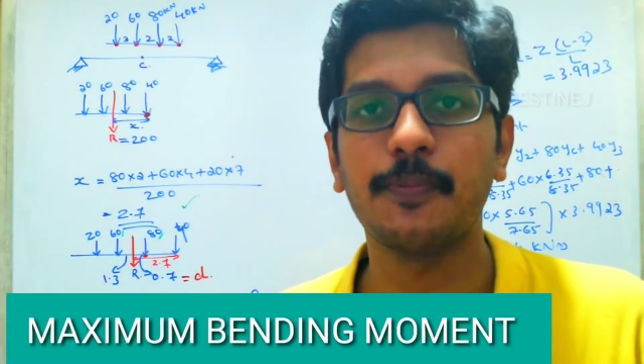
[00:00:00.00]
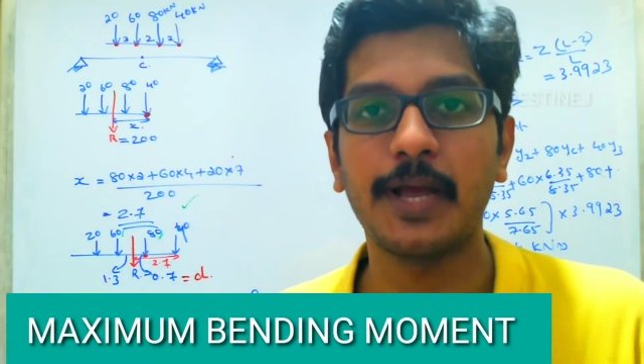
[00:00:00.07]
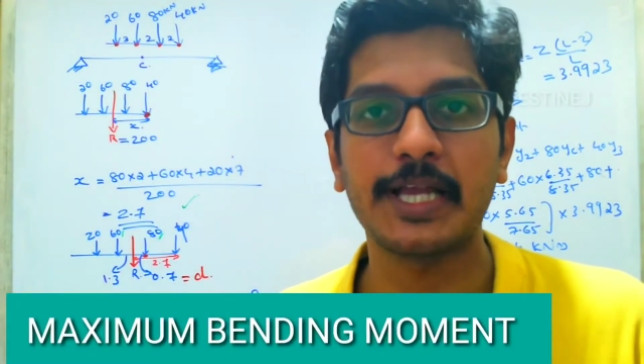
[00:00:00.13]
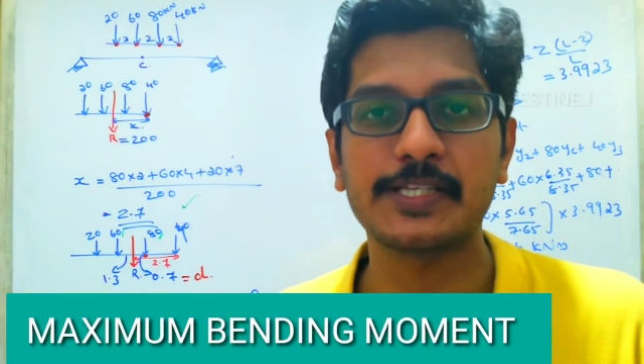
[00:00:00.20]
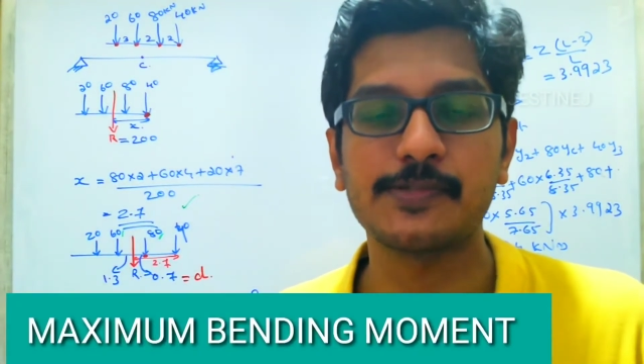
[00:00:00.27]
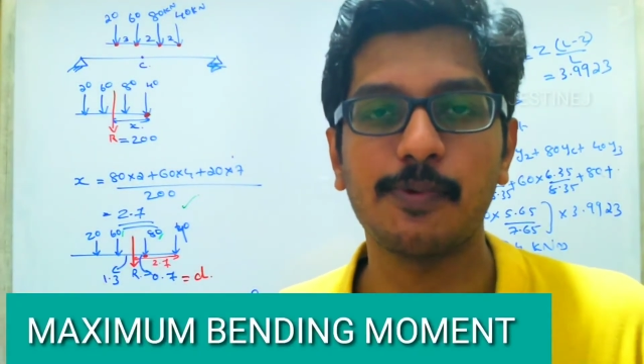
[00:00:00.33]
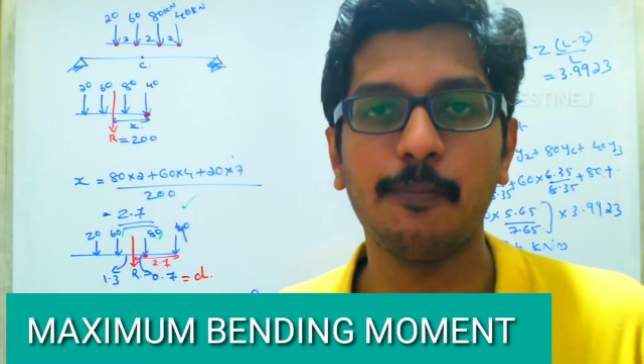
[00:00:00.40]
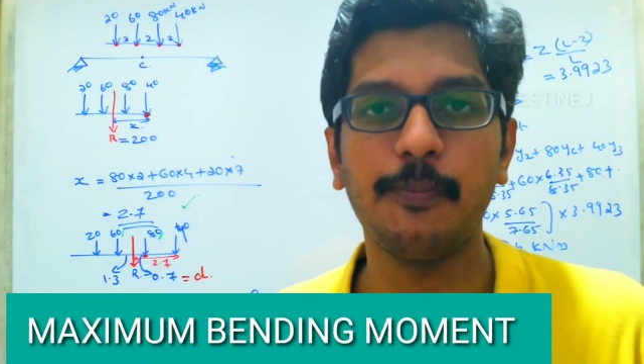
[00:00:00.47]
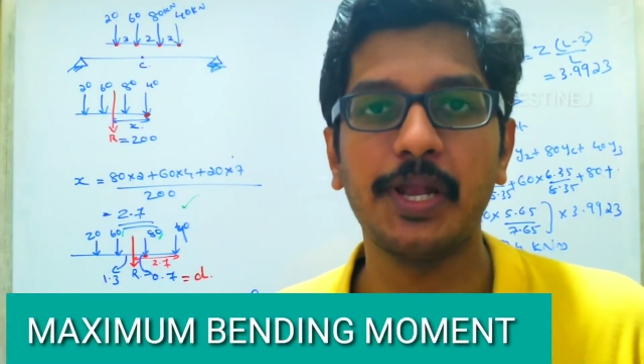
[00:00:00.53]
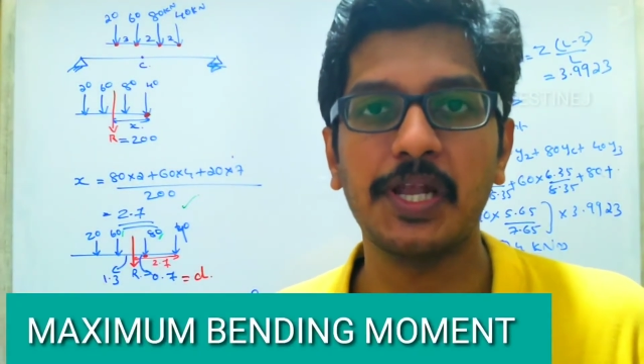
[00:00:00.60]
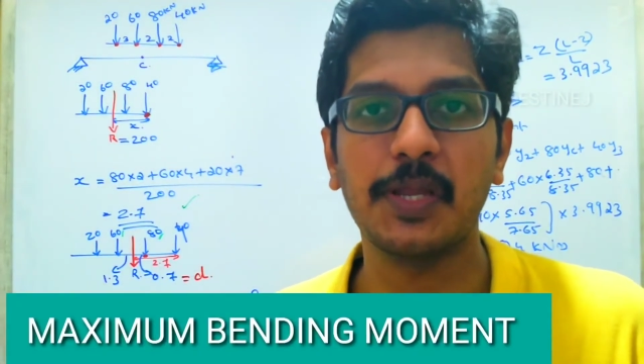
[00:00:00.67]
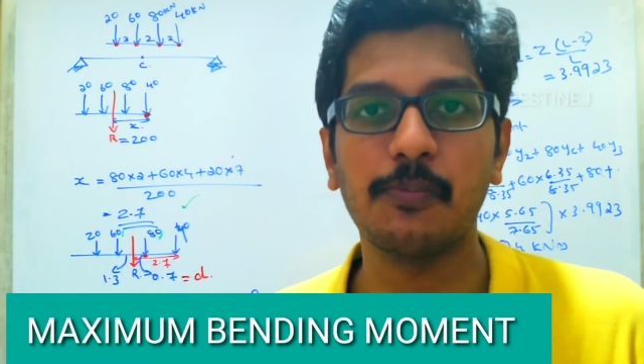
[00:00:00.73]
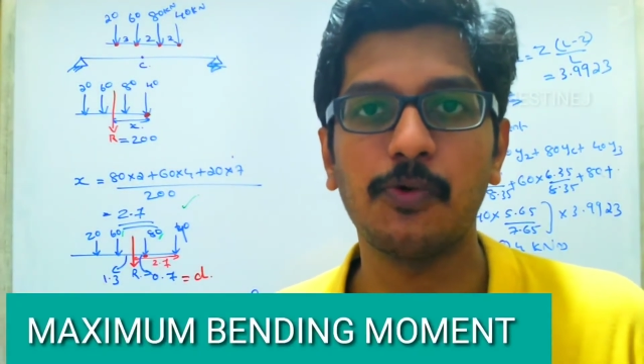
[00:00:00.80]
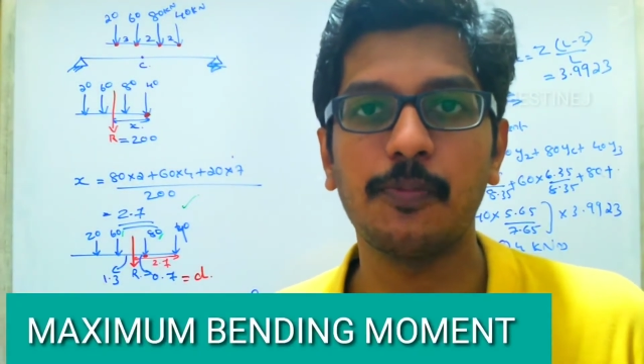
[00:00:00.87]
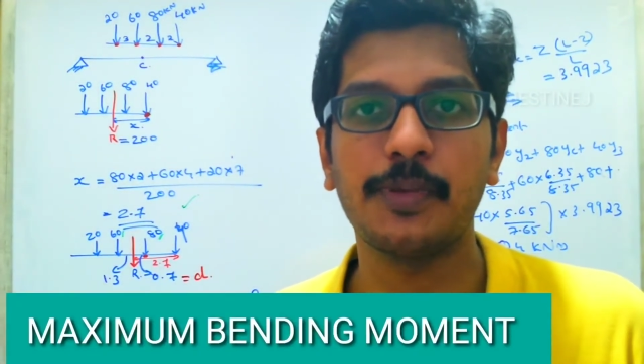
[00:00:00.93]
maximum
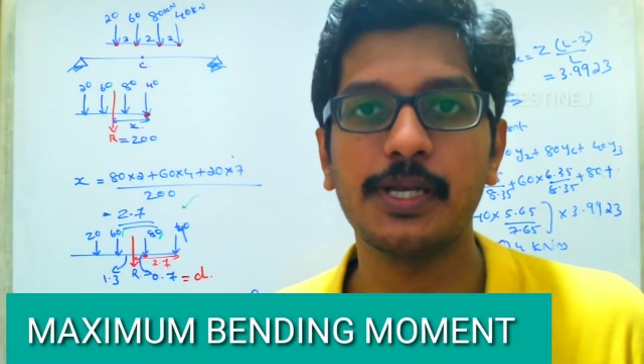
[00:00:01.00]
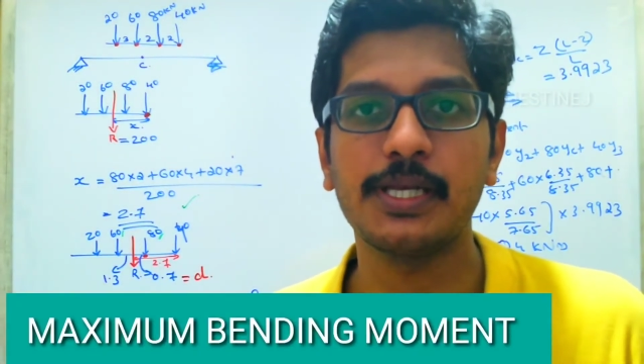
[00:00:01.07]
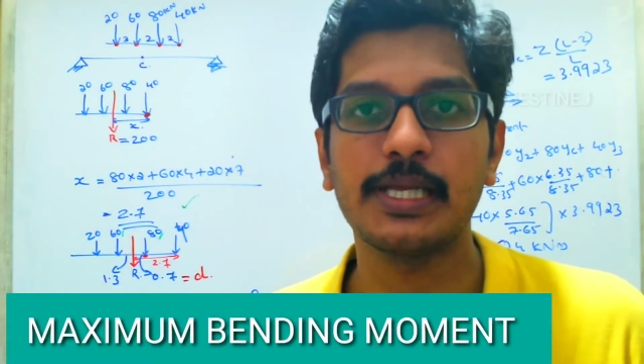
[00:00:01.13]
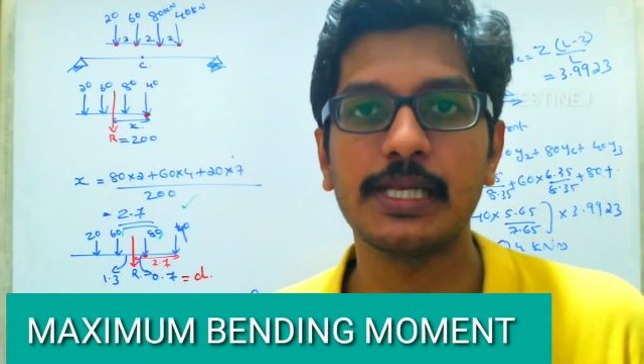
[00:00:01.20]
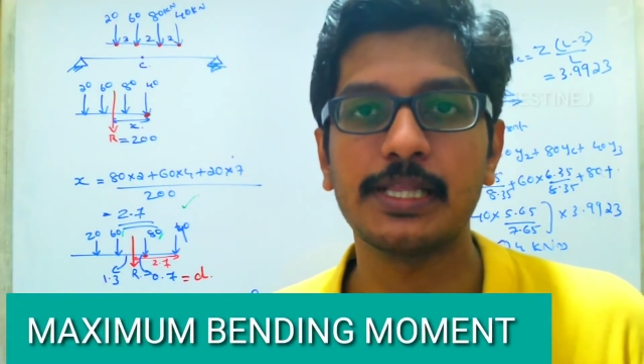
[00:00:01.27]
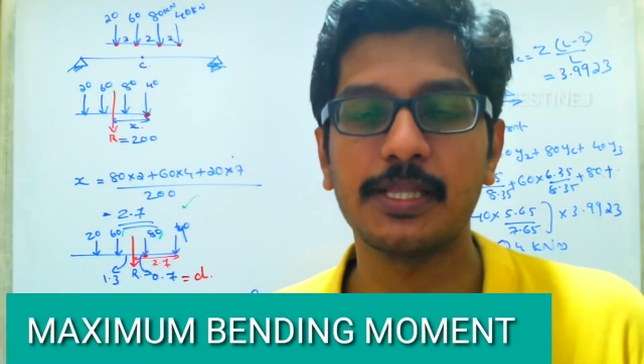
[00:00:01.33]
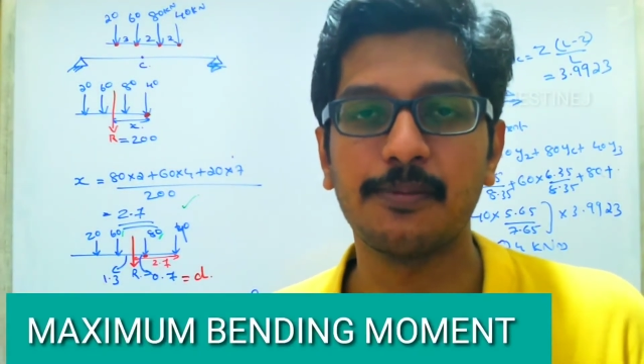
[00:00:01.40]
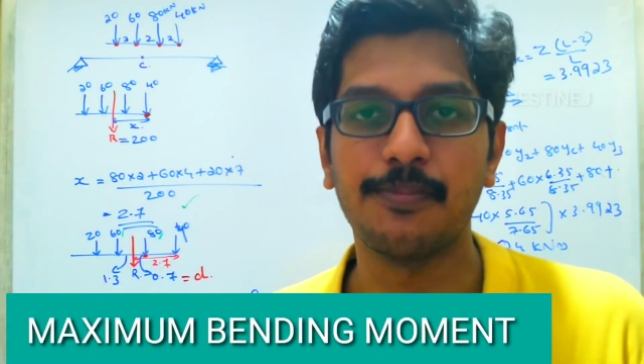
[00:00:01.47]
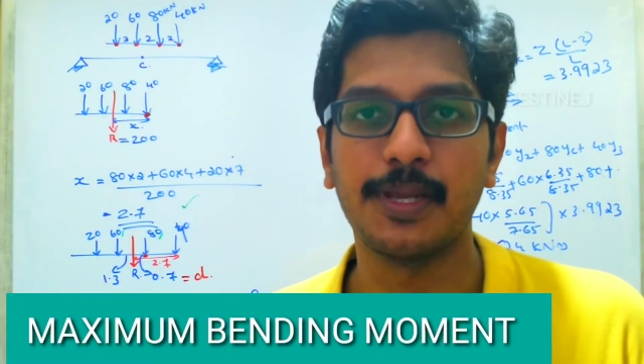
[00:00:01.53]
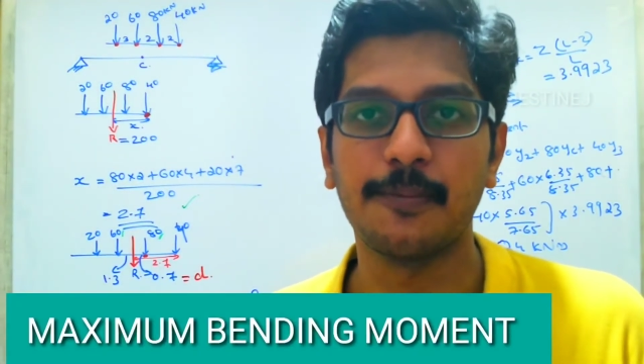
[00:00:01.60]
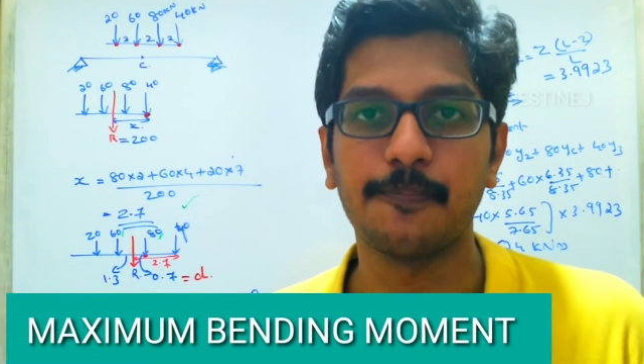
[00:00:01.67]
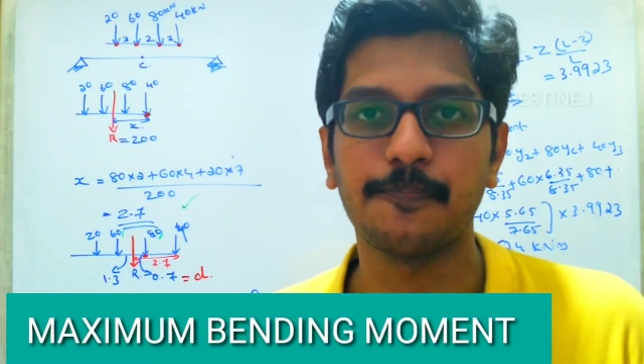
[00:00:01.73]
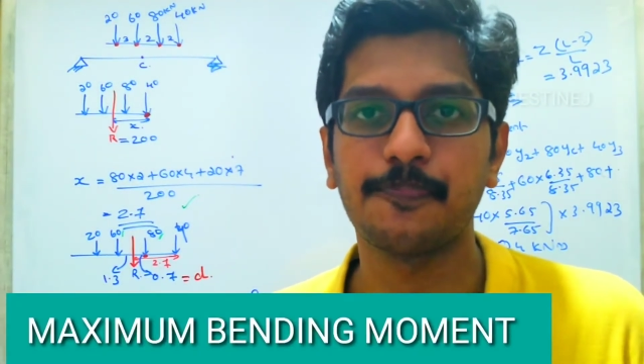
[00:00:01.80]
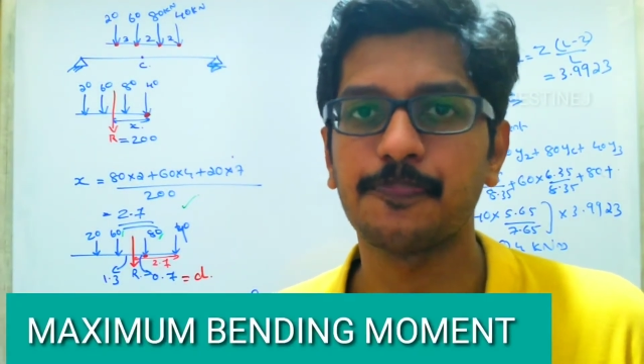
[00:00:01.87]
bending moment in the beam.